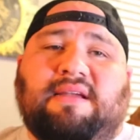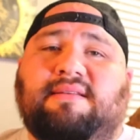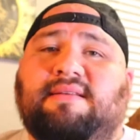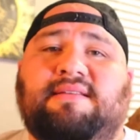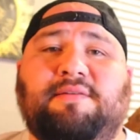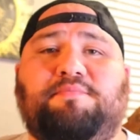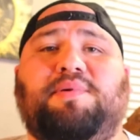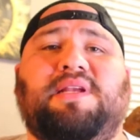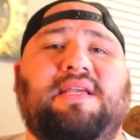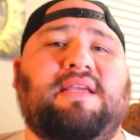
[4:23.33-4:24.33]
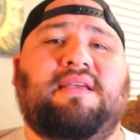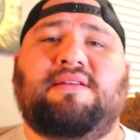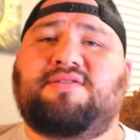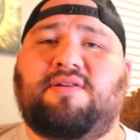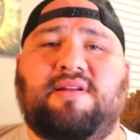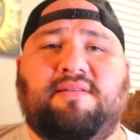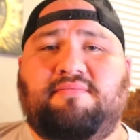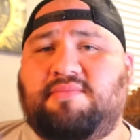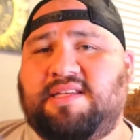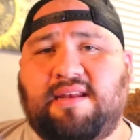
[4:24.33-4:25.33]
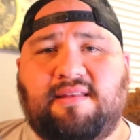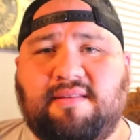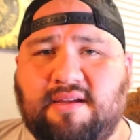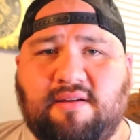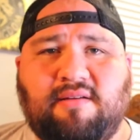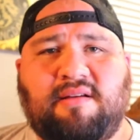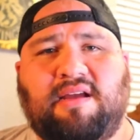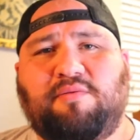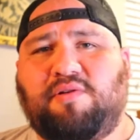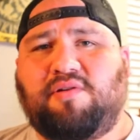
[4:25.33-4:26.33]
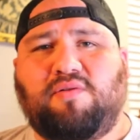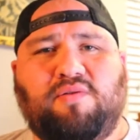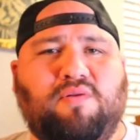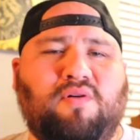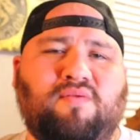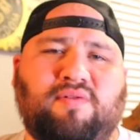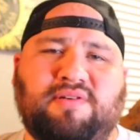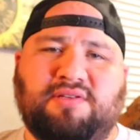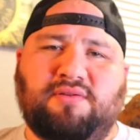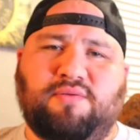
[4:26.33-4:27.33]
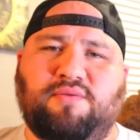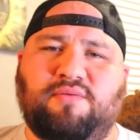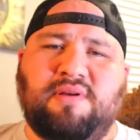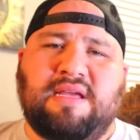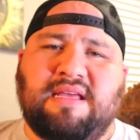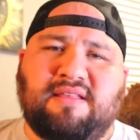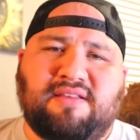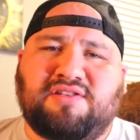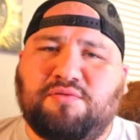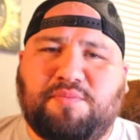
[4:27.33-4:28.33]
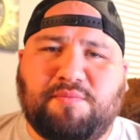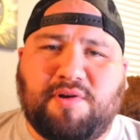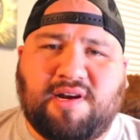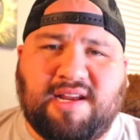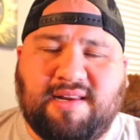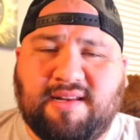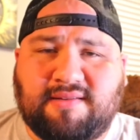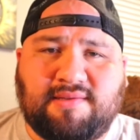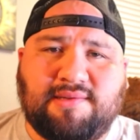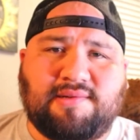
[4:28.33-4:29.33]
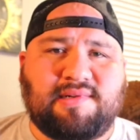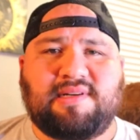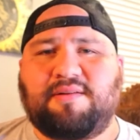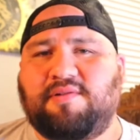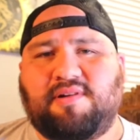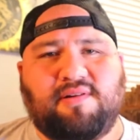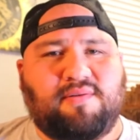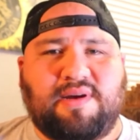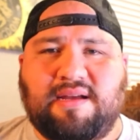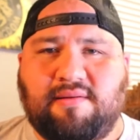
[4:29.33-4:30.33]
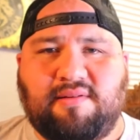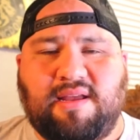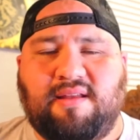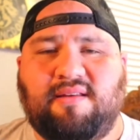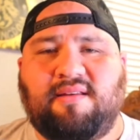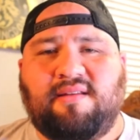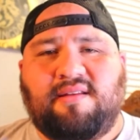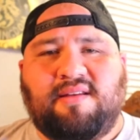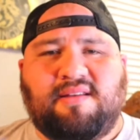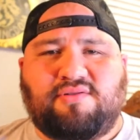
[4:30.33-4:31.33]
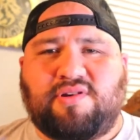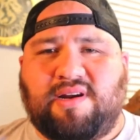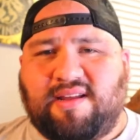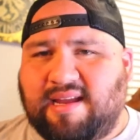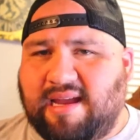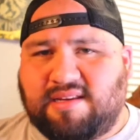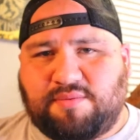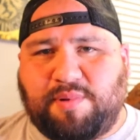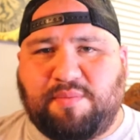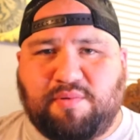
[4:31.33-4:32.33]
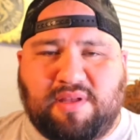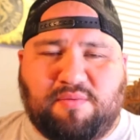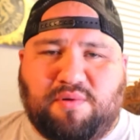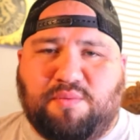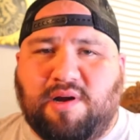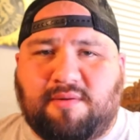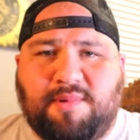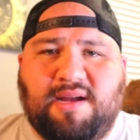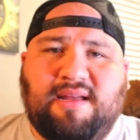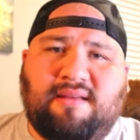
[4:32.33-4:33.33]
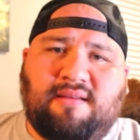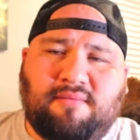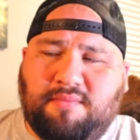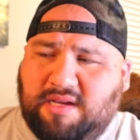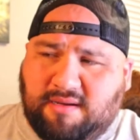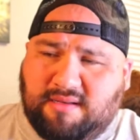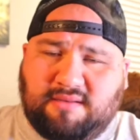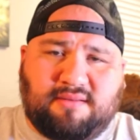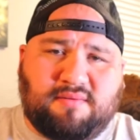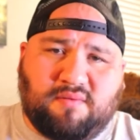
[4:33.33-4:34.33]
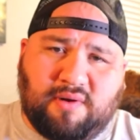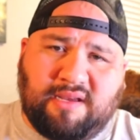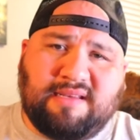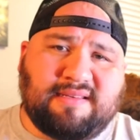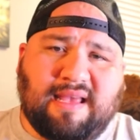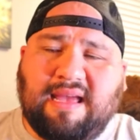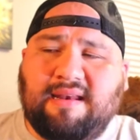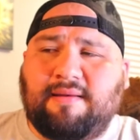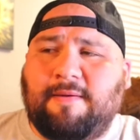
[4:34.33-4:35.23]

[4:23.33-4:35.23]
simply started selling there. I would go over to the supermarket next door. I would go out and try to catch people that would walk by, because where he's at,